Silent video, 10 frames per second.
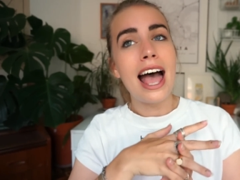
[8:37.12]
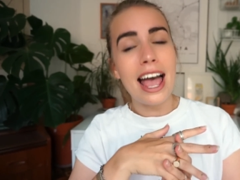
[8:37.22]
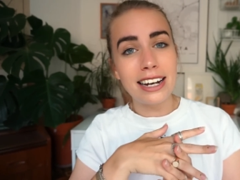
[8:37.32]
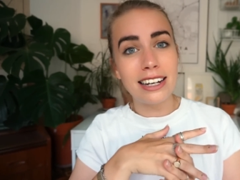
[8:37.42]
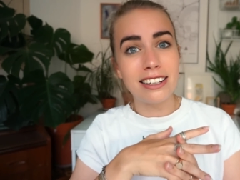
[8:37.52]

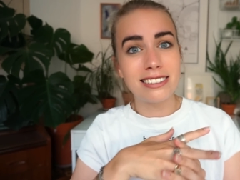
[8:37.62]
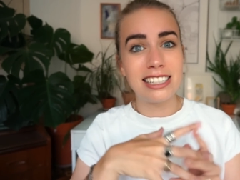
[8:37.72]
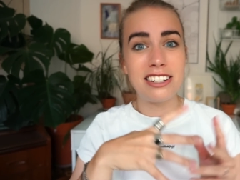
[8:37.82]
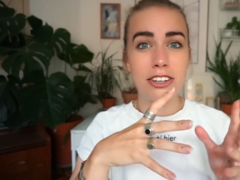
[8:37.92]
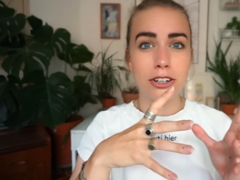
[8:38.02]
And
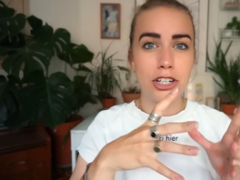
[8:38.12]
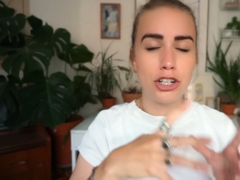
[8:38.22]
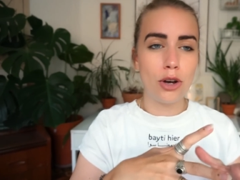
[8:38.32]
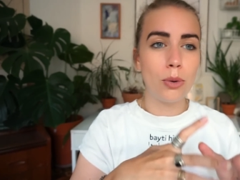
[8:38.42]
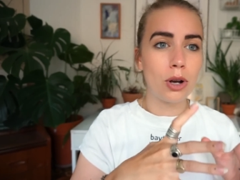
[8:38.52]
lastly, there are
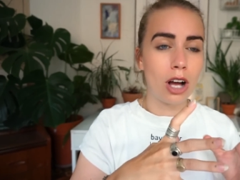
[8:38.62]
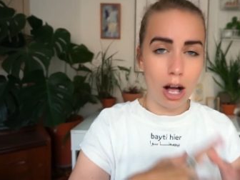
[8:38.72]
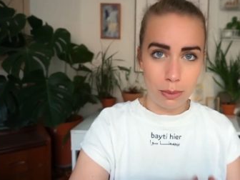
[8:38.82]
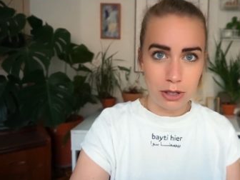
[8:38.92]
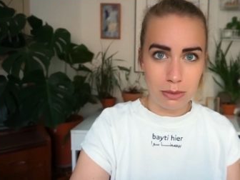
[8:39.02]
no
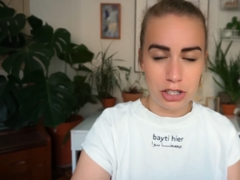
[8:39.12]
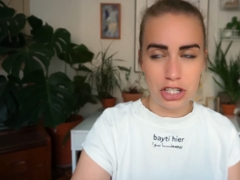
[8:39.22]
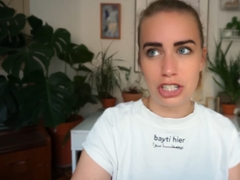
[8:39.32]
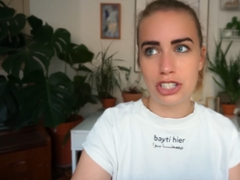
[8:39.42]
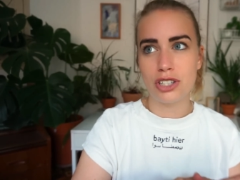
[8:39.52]
carbon
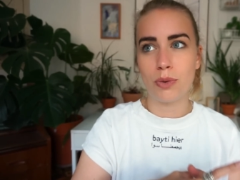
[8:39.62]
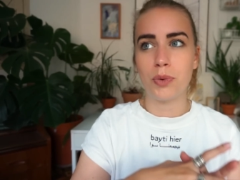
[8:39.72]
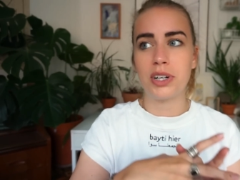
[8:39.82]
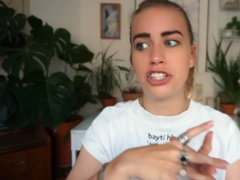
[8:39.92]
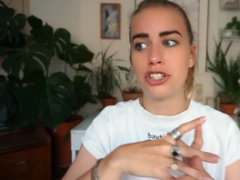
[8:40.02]
emissions,
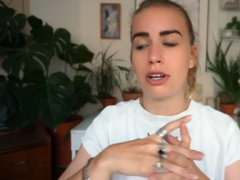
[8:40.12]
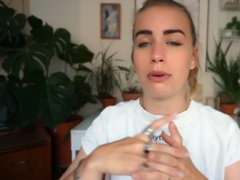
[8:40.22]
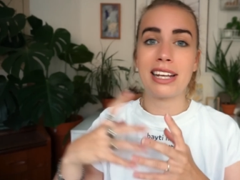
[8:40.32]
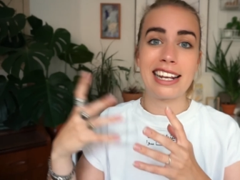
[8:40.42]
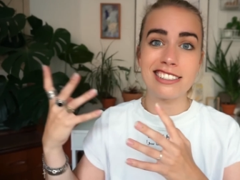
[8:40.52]
which
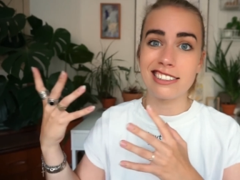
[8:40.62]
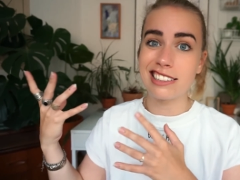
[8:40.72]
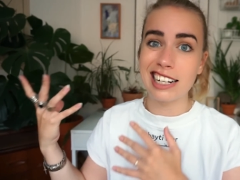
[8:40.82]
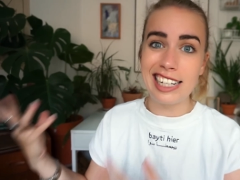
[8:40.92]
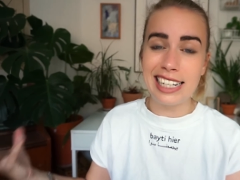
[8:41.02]
gets us
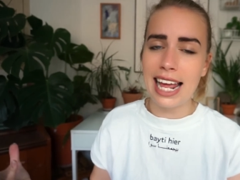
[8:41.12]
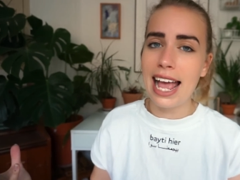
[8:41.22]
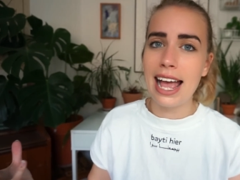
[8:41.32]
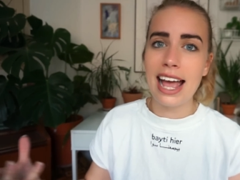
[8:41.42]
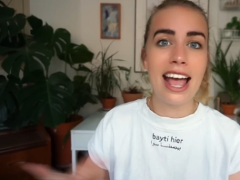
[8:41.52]
clean
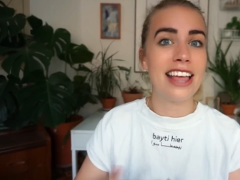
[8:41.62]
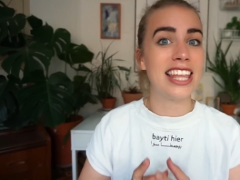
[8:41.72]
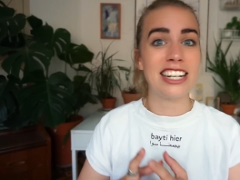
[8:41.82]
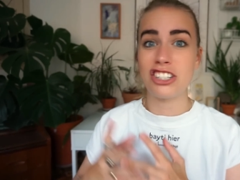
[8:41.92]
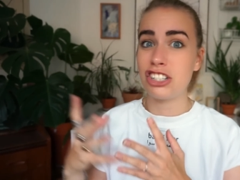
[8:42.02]
air, and
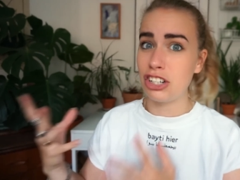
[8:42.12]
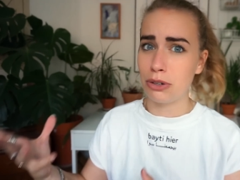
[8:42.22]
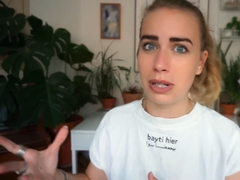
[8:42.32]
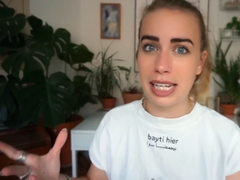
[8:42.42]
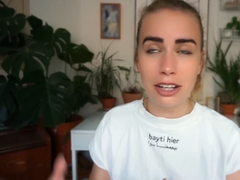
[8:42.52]
that is
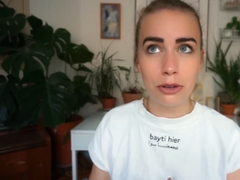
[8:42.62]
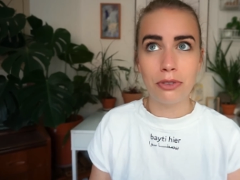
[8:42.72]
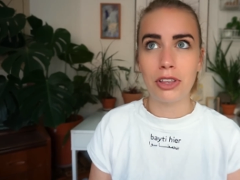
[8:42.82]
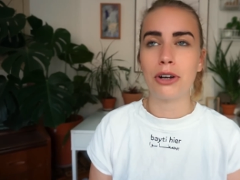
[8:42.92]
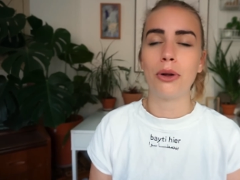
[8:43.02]
generally
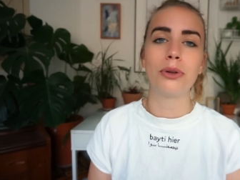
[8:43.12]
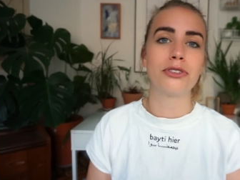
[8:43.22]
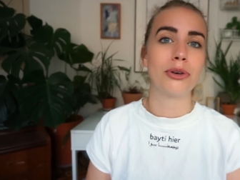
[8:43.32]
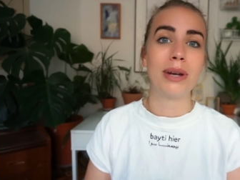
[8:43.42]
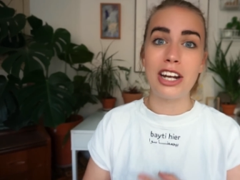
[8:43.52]
healthier
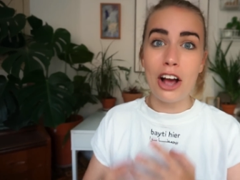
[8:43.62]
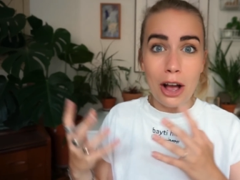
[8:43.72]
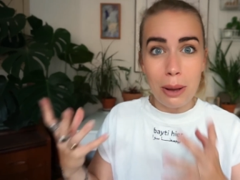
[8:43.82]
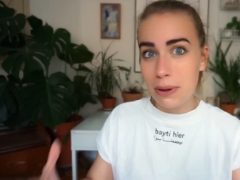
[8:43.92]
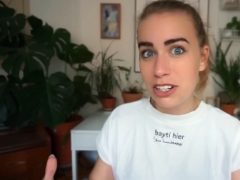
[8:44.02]
also in
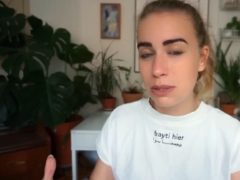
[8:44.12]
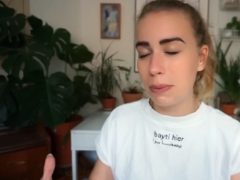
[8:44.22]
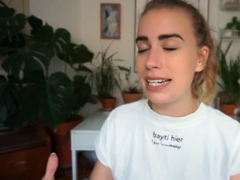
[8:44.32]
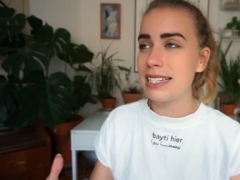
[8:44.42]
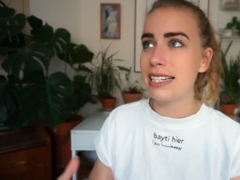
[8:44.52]
urban
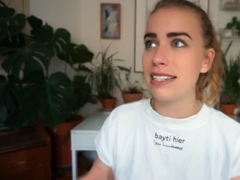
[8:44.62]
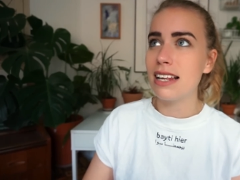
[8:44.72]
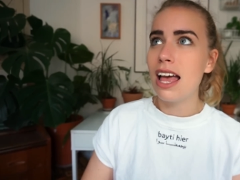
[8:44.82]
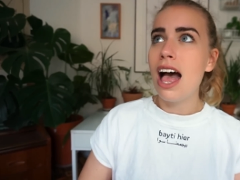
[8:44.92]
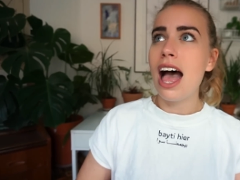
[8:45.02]
spaces,
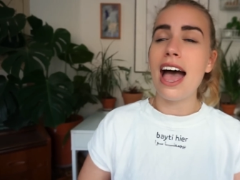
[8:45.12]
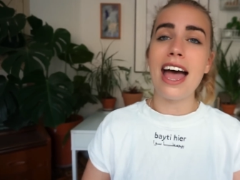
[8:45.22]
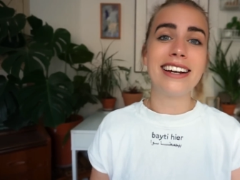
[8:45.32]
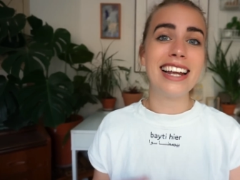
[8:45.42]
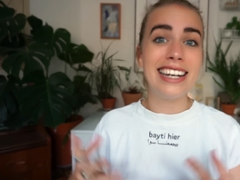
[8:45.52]

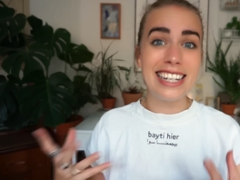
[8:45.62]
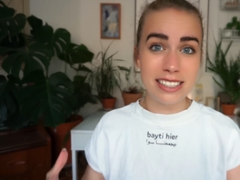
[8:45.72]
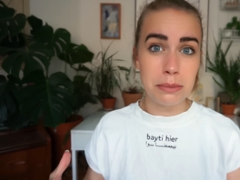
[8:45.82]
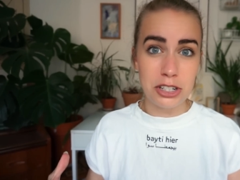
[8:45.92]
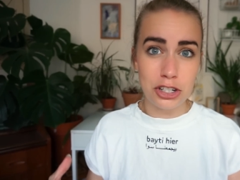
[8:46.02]
and
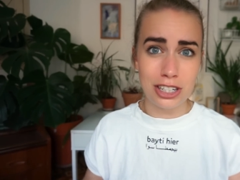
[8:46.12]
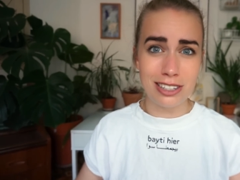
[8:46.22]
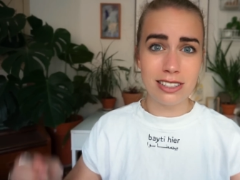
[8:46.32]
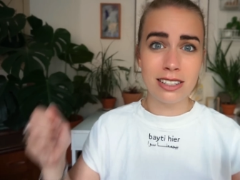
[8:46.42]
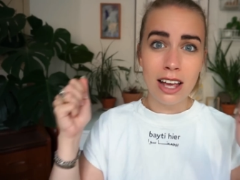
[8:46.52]
less
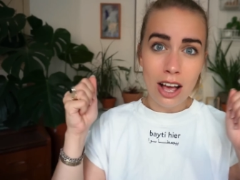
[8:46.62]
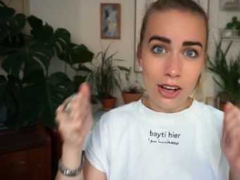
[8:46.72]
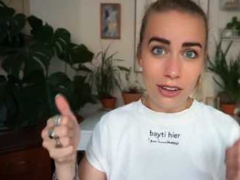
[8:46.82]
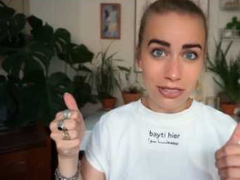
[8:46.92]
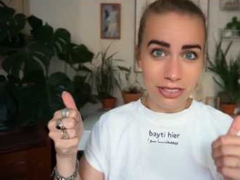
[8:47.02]
emissions.
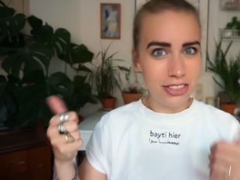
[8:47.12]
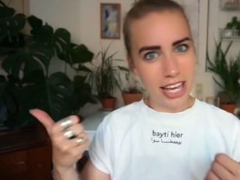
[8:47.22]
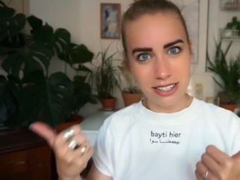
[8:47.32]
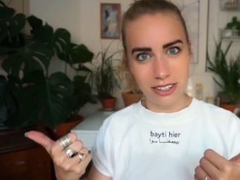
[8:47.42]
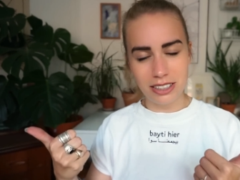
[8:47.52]

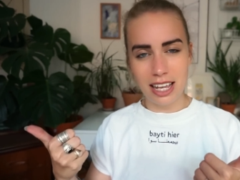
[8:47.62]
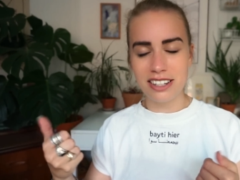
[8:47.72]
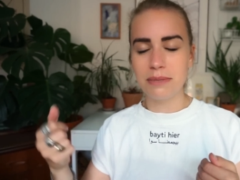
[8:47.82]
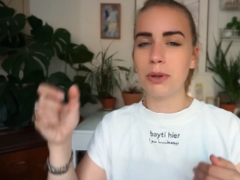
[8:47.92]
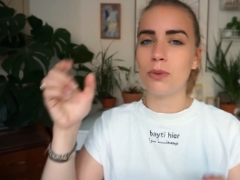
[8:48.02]
That's all
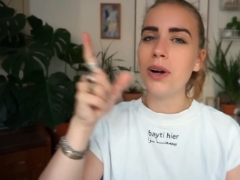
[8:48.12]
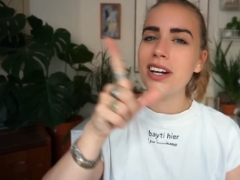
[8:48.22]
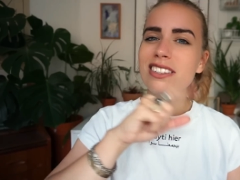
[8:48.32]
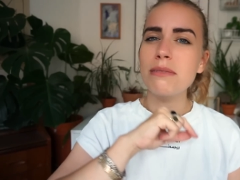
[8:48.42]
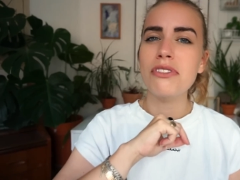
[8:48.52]
nice. But what
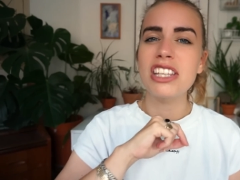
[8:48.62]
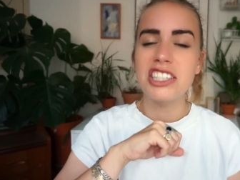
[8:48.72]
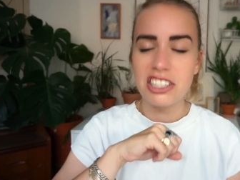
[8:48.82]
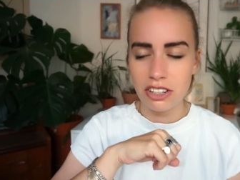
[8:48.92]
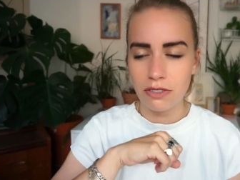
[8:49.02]
are some of the
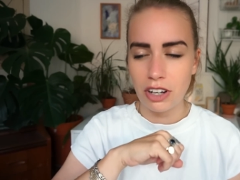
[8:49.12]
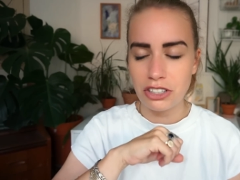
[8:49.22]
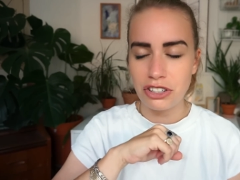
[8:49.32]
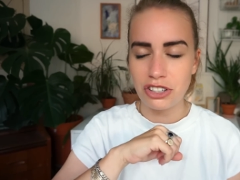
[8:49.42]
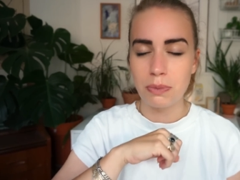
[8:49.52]

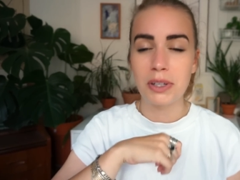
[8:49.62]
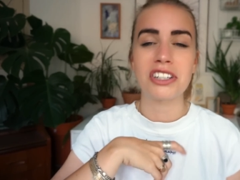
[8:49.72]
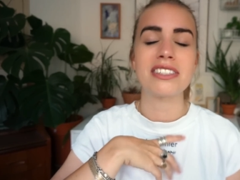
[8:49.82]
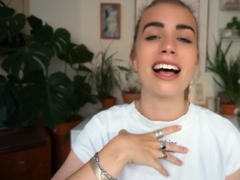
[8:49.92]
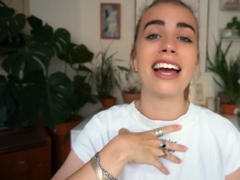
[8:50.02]
disadvantages?
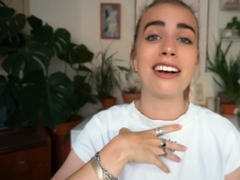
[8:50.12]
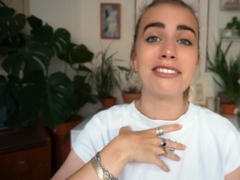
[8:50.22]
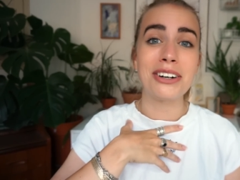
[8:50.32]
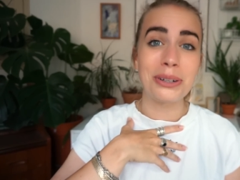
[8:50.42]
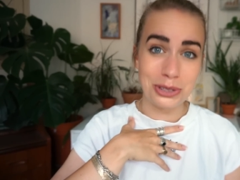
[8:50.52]
Because I have
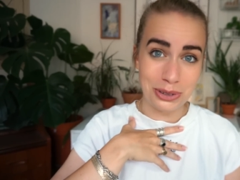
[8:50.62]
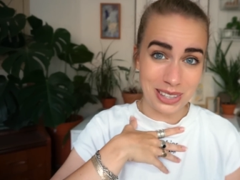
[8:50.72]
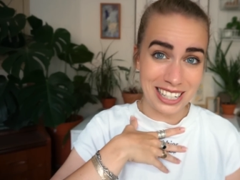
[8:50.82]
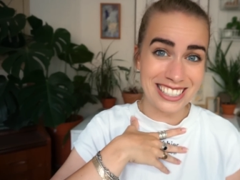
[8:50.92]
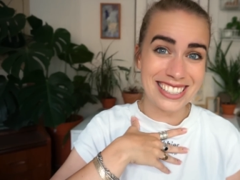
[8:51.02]
also
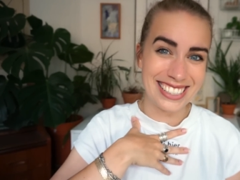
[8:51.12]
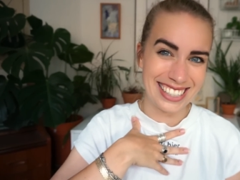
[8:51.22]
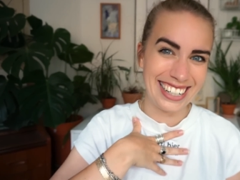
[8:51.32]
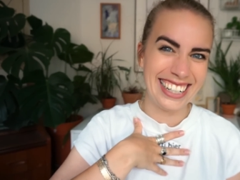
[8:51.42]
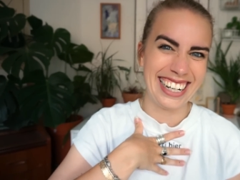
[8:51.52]
things to
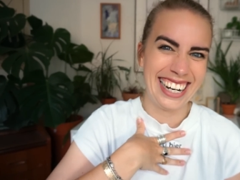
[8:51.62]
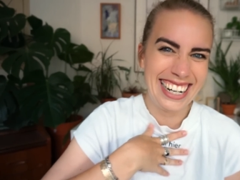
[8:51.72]
say here.